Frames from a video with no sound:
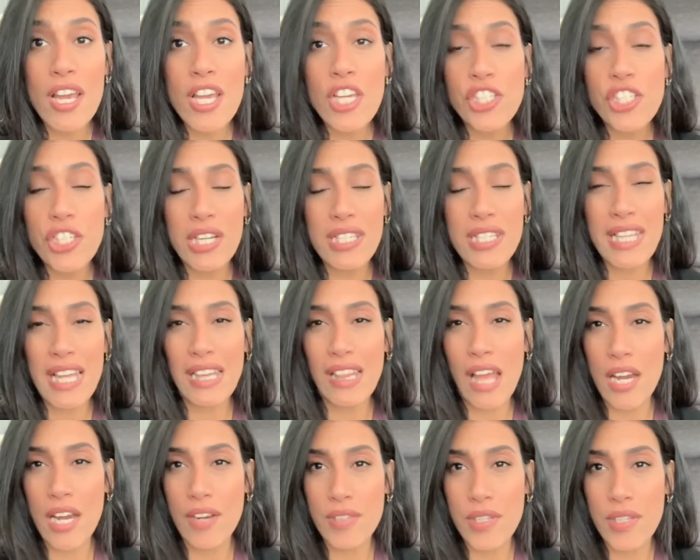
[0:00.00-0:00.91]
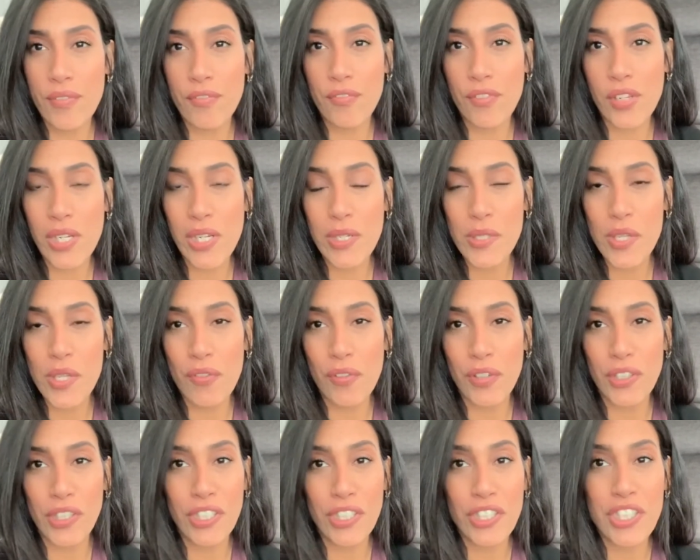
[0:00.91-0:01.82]
She does a lot of different videos over
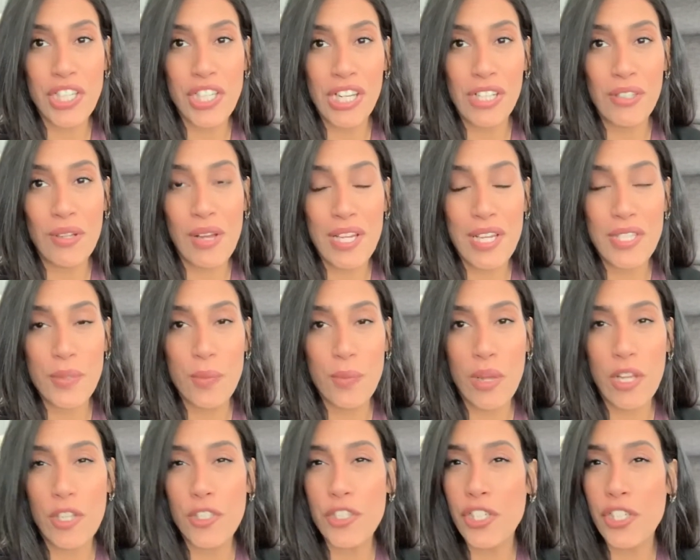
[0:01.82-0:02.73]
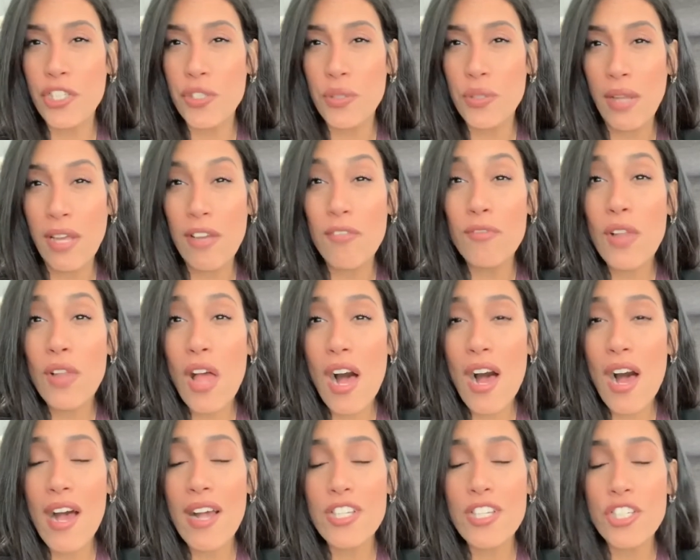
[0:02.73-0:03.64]
on her channel as well. She'll do like
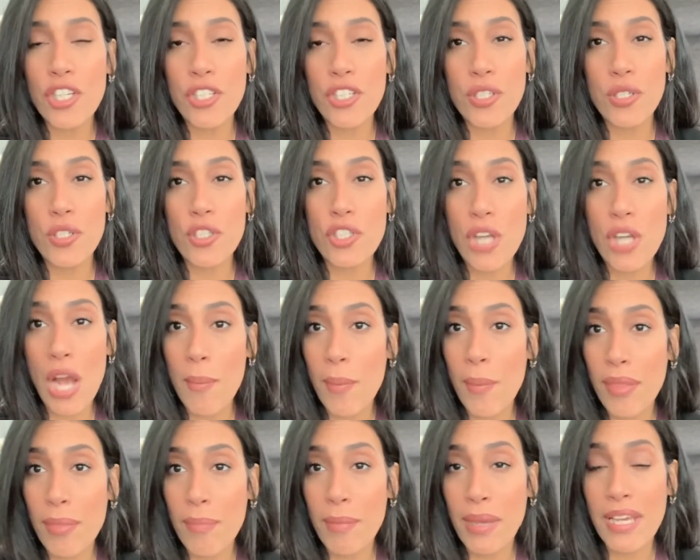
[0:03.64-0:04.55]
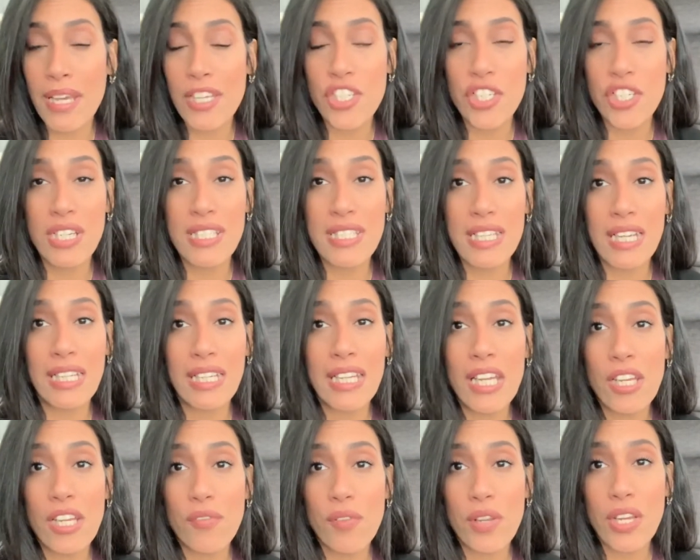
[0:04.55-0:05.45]
vlogs, she'll do shop with me, she does
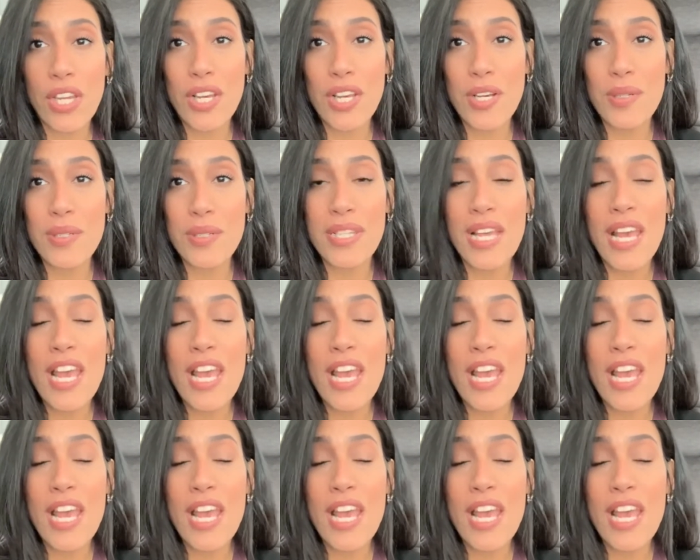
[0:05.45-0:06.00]
cleaning videos.